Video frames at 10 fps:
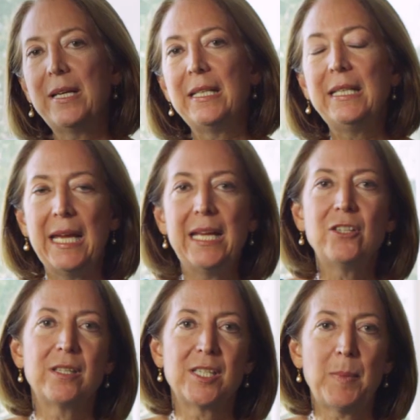
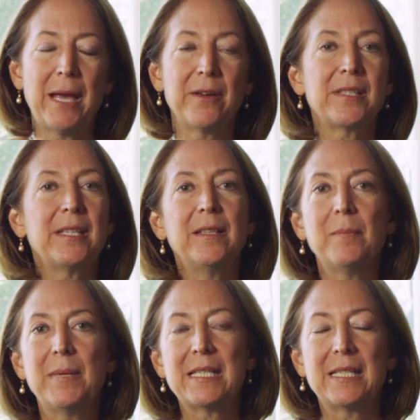engage the spouse in the
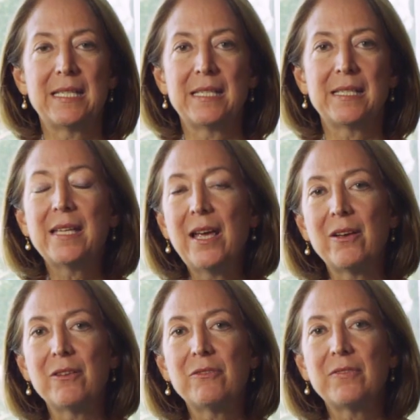business
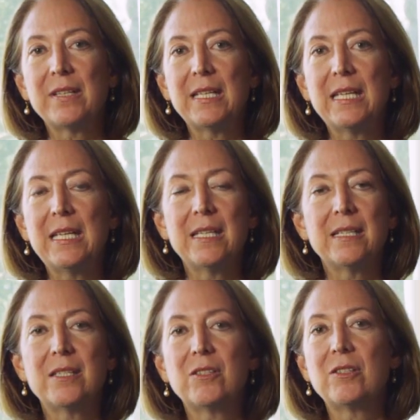itself
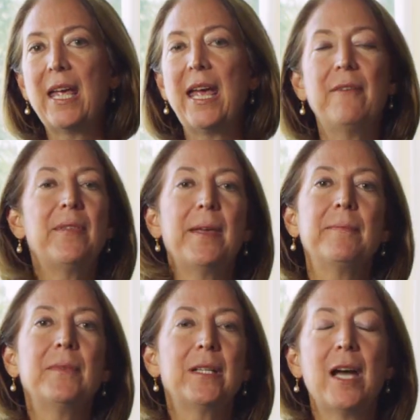is to have
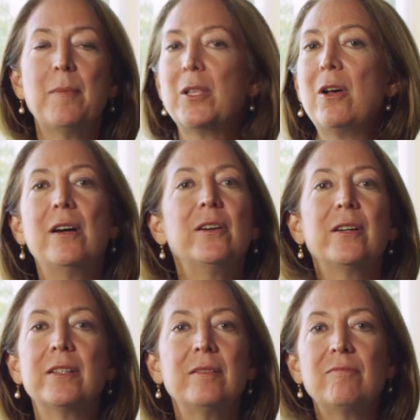them come along
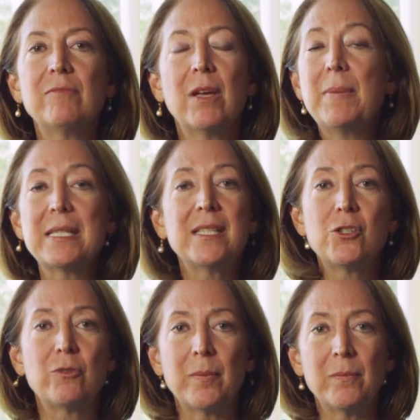on a business
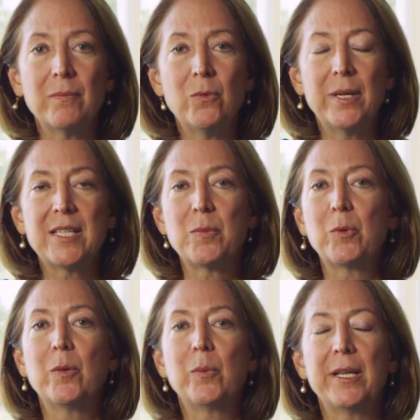trip when it's
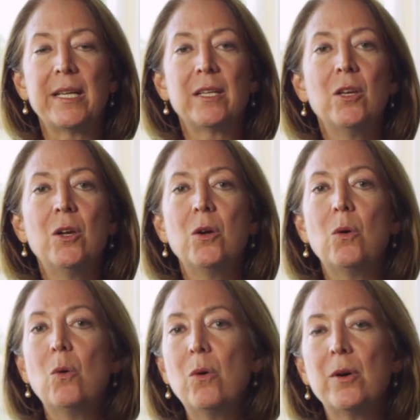appropriate,
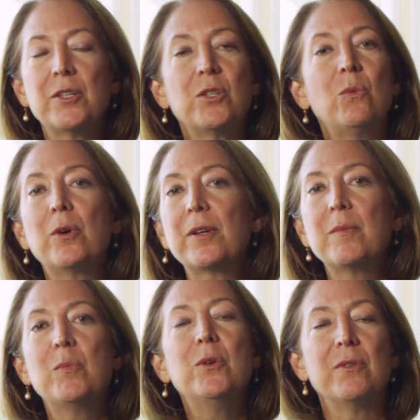or to work
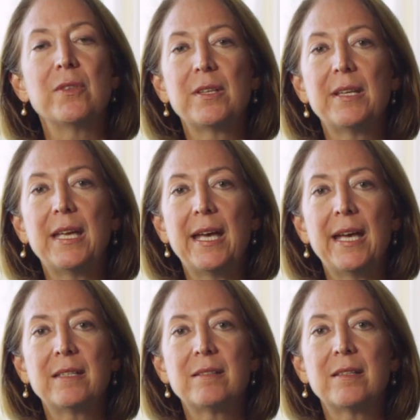the booth
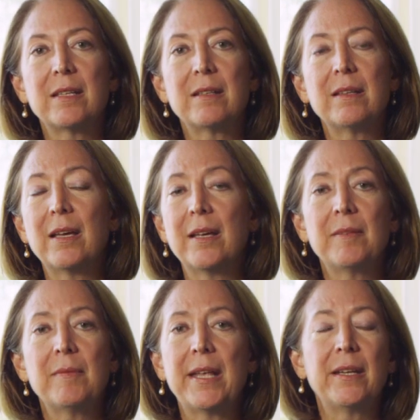at
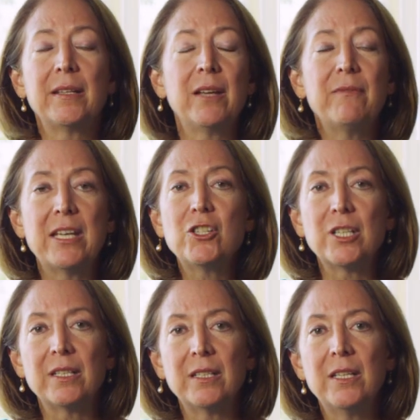a convention,